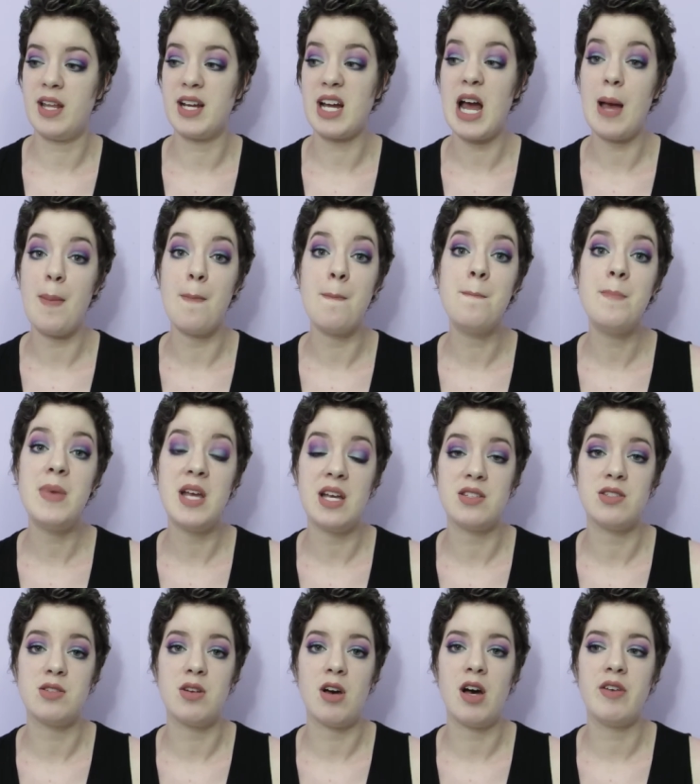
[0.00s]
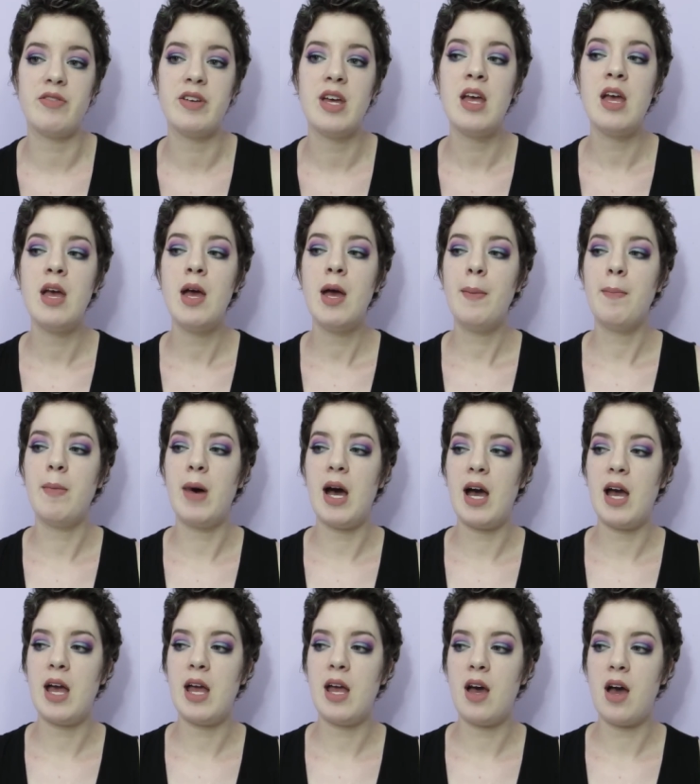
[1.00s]
Like, I'm pissed off.
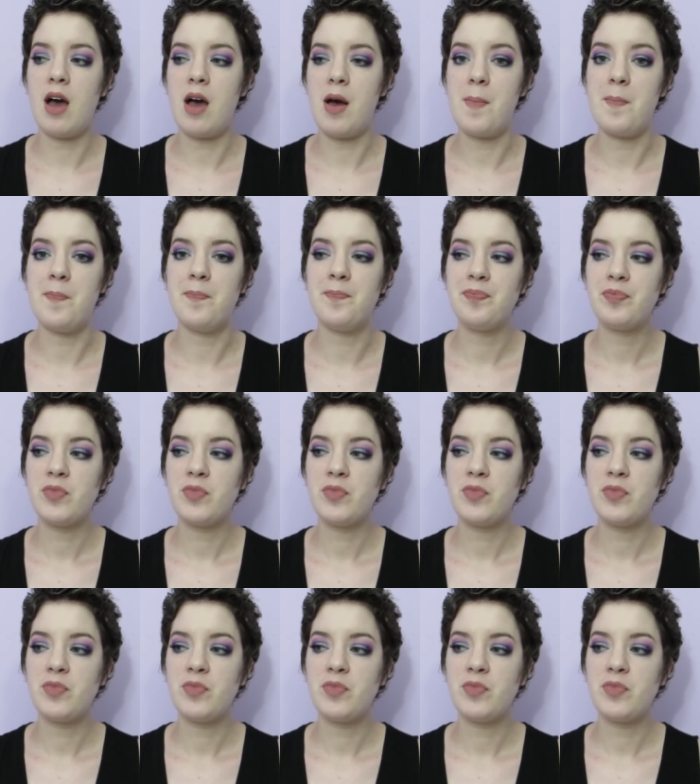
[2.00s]
My